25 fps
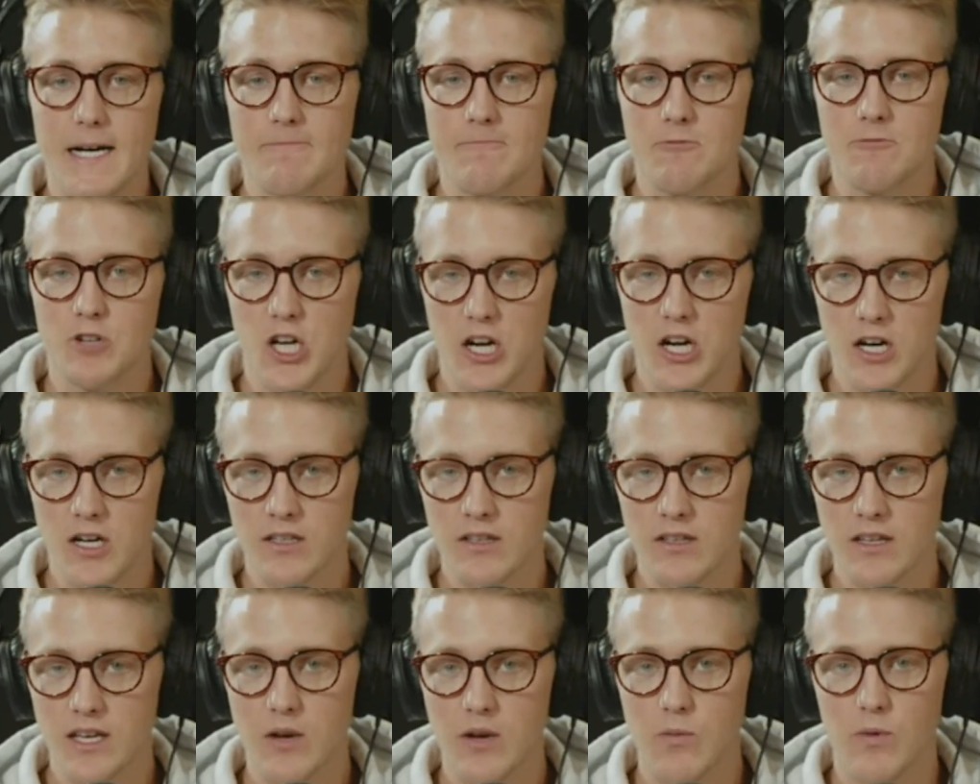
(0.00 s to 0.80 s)

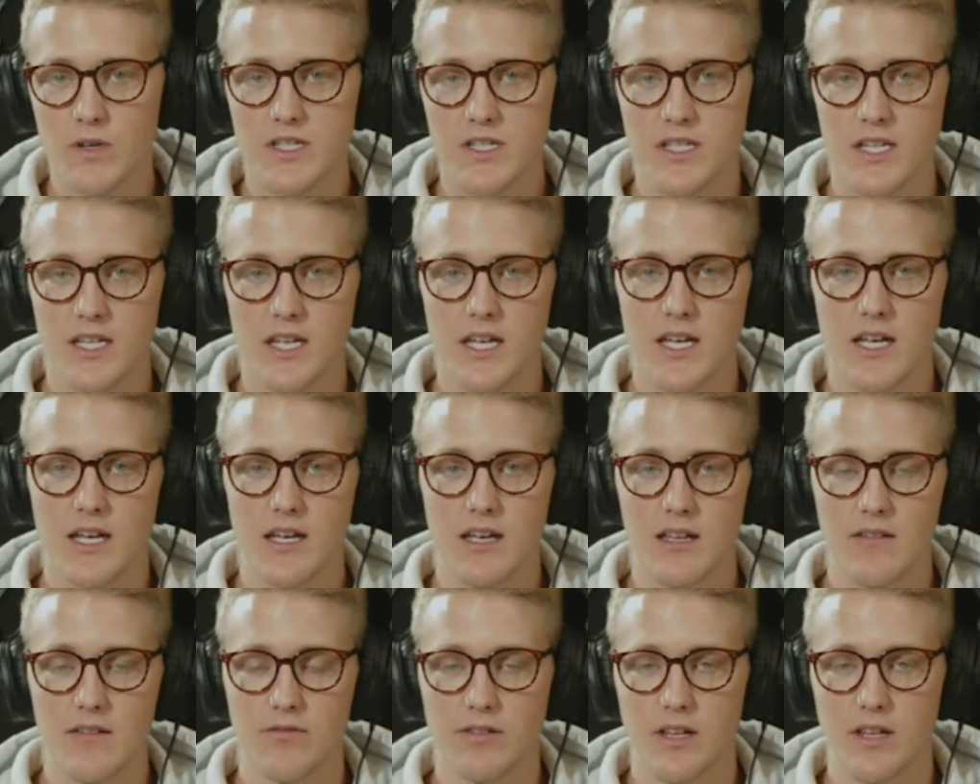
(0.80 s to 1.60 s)
Currently, we're seeing
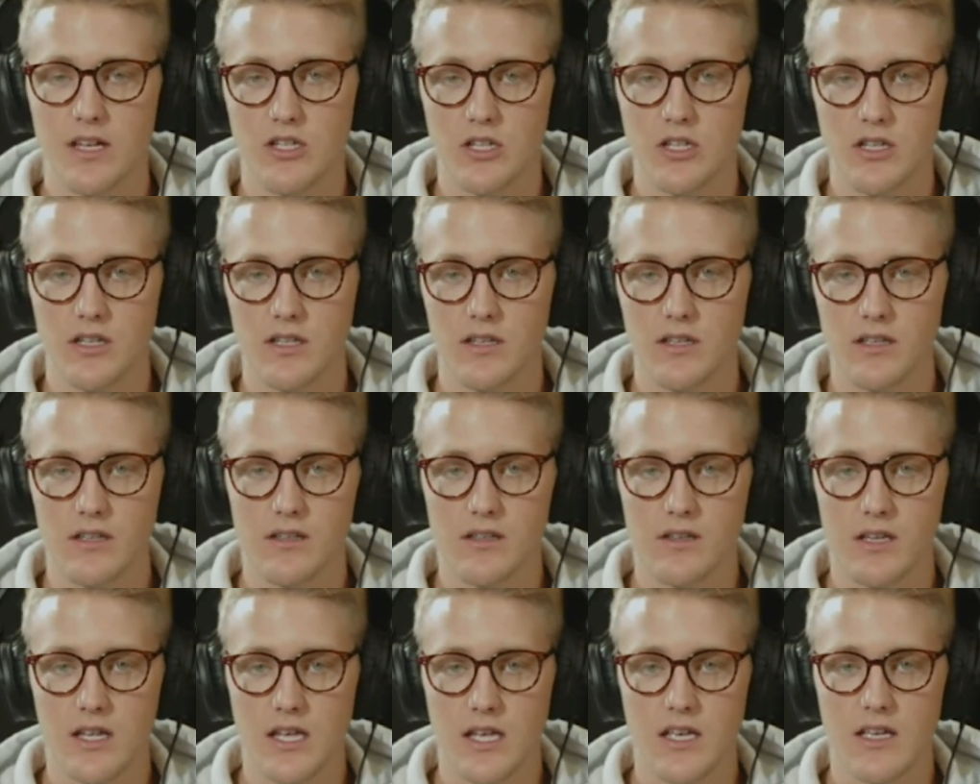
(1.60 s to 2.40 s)
inflation
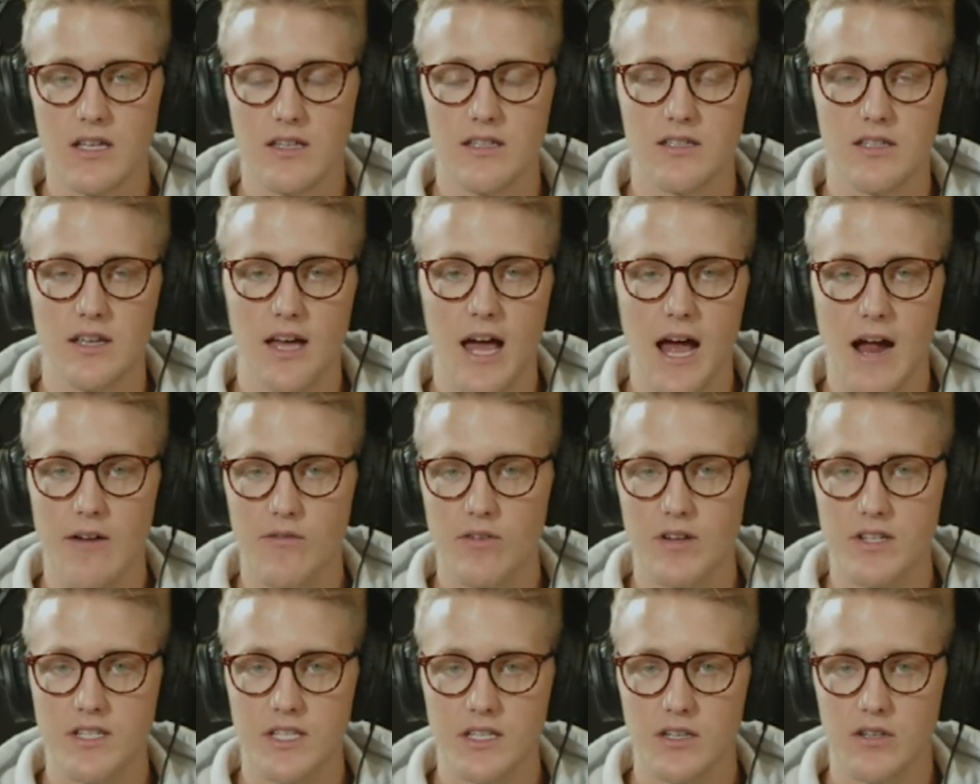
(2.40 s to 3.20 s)
eke into
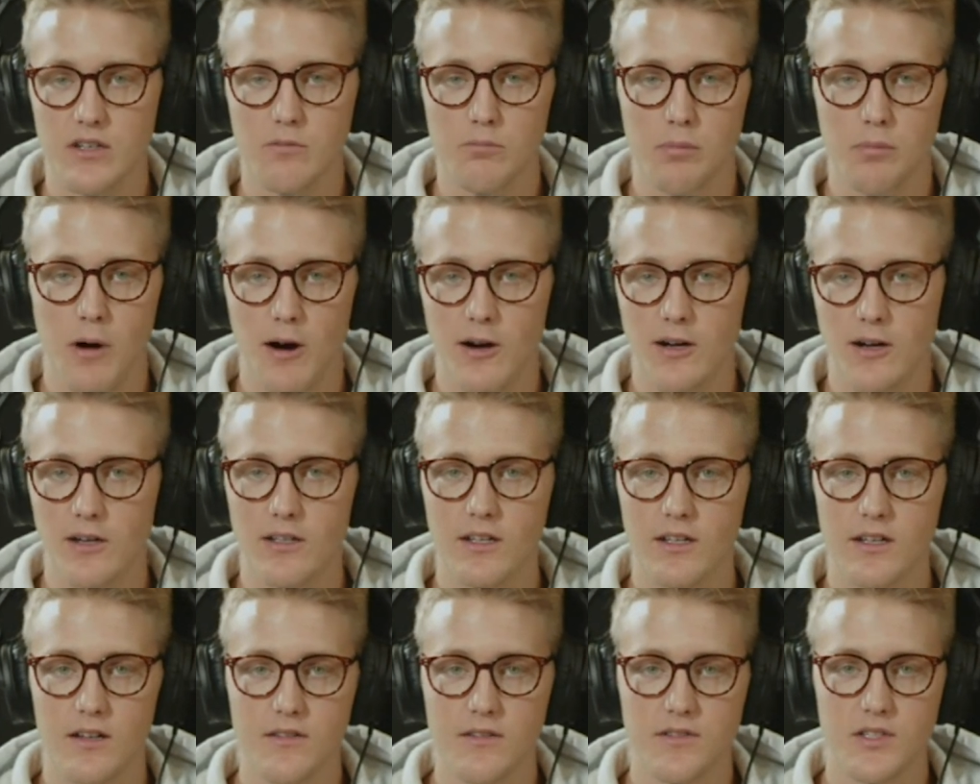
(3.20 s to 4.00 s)
every single part
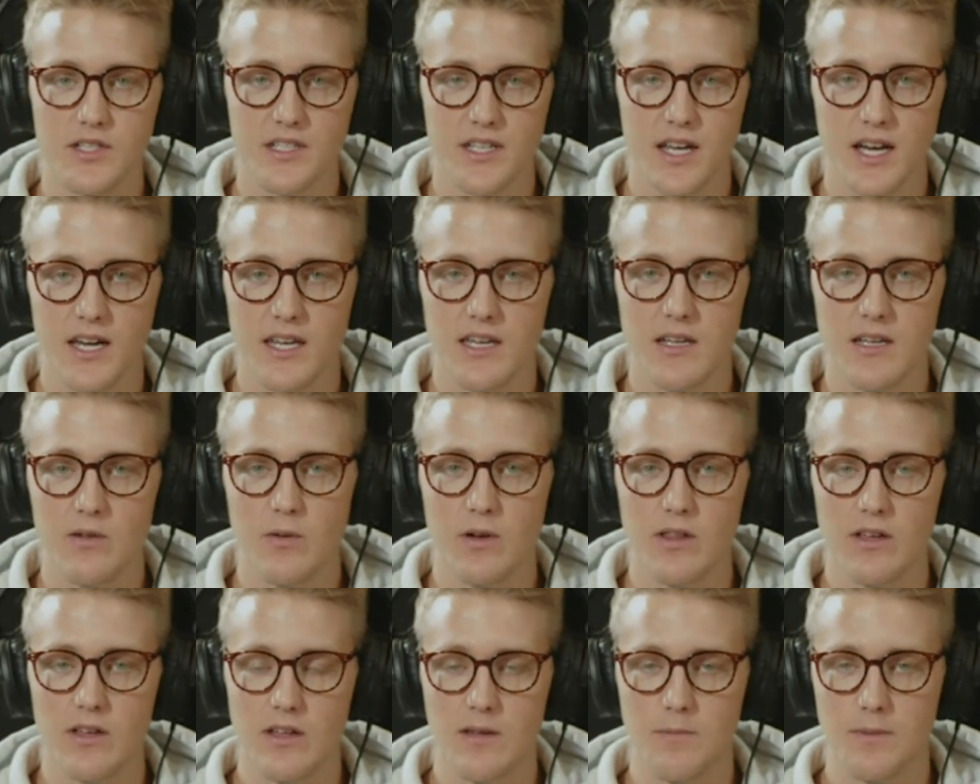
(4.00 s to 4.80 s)
of society,
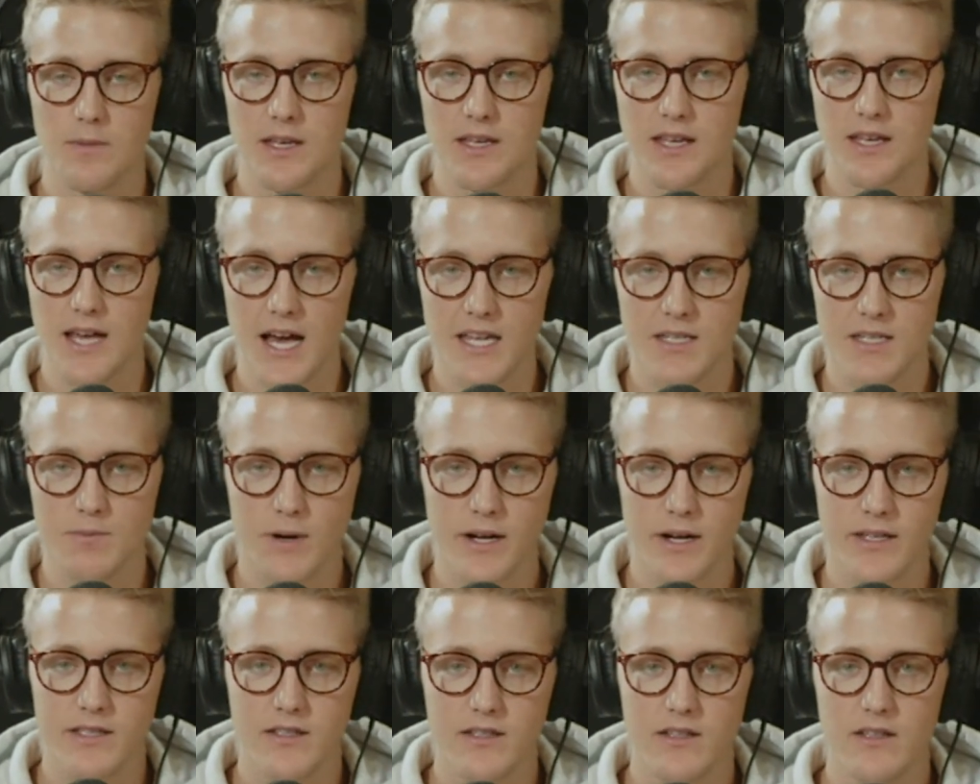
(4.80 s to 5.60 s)
whether it be gas
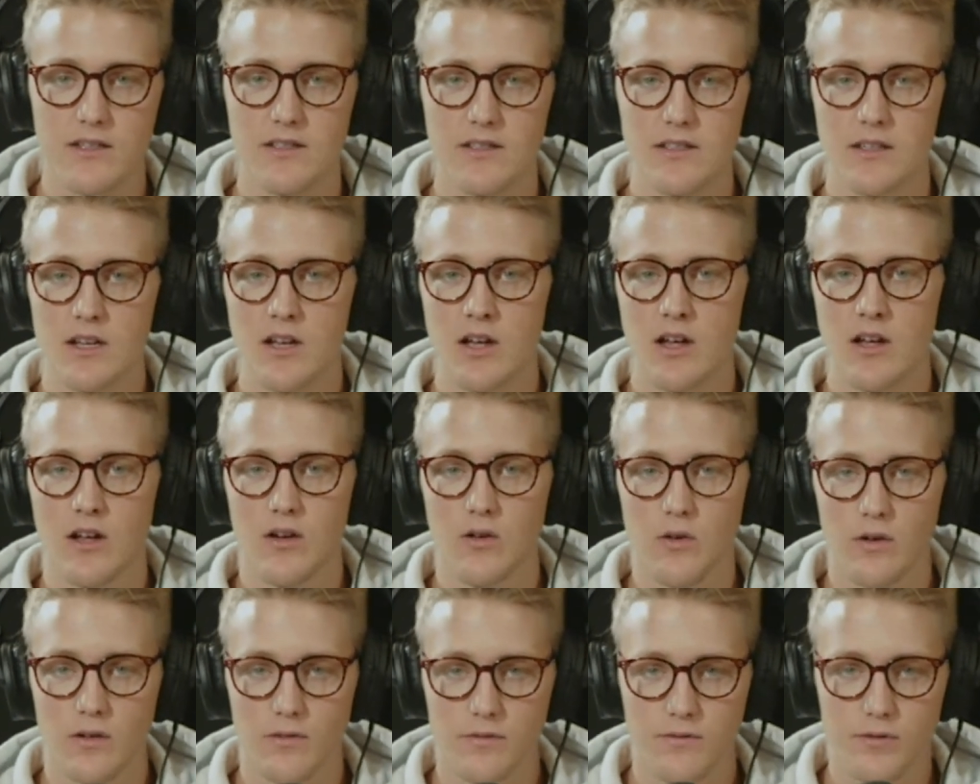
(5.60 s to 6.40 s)
prices
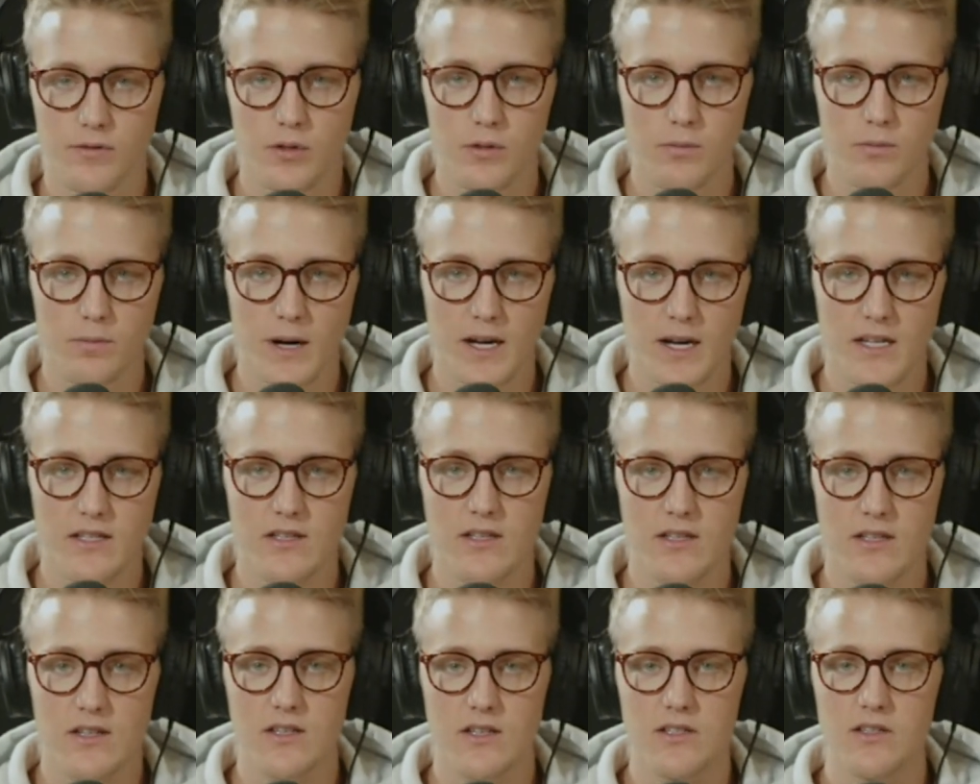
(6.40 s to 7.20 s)
or food
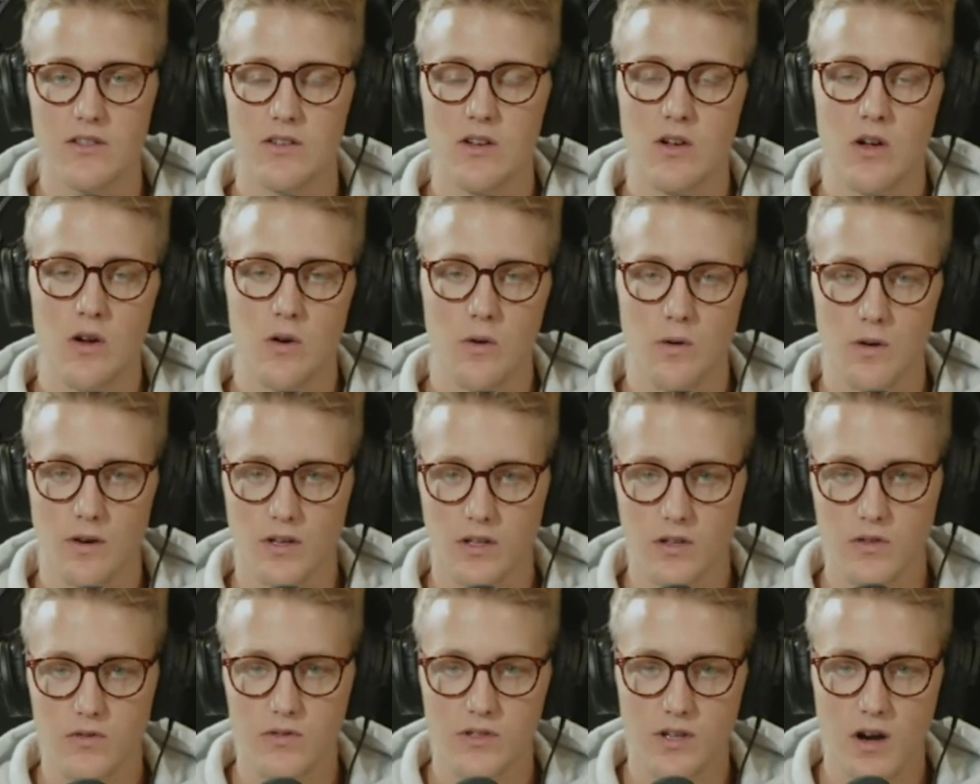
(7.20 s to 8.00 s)
prices or
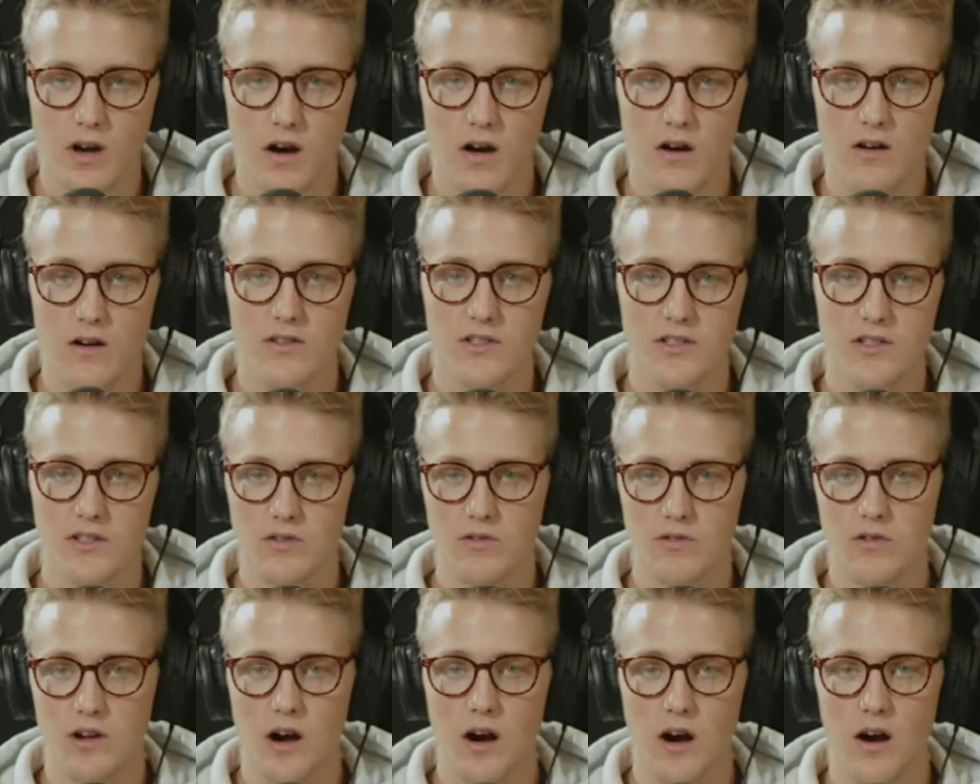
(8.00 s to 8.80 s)
used cars,
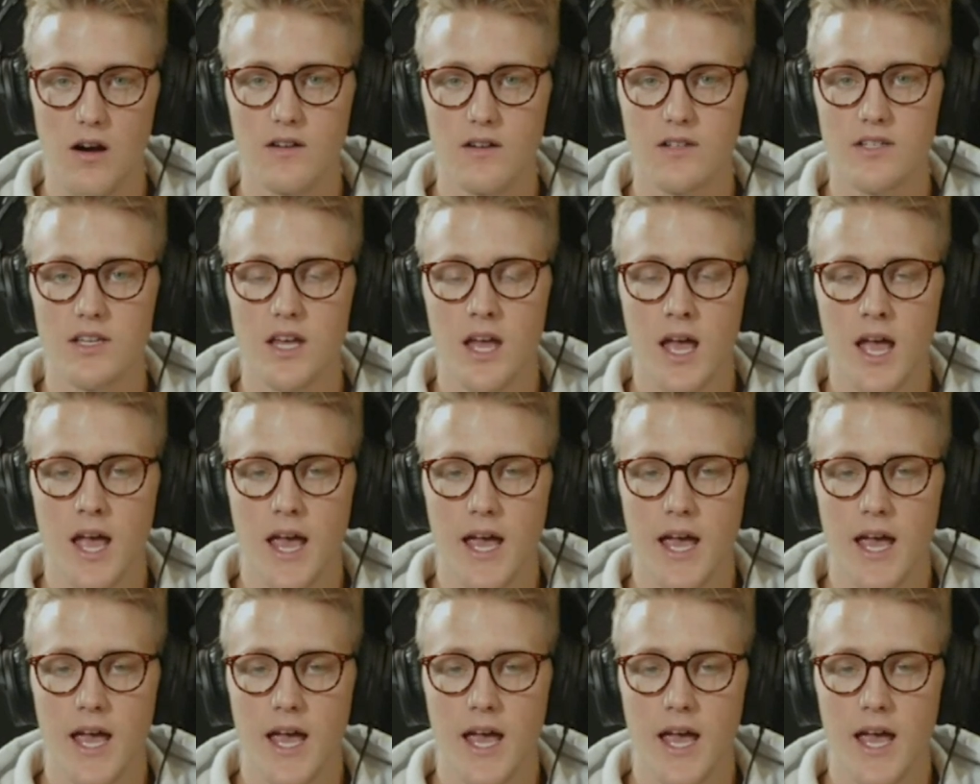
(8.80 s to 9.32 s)
new cars.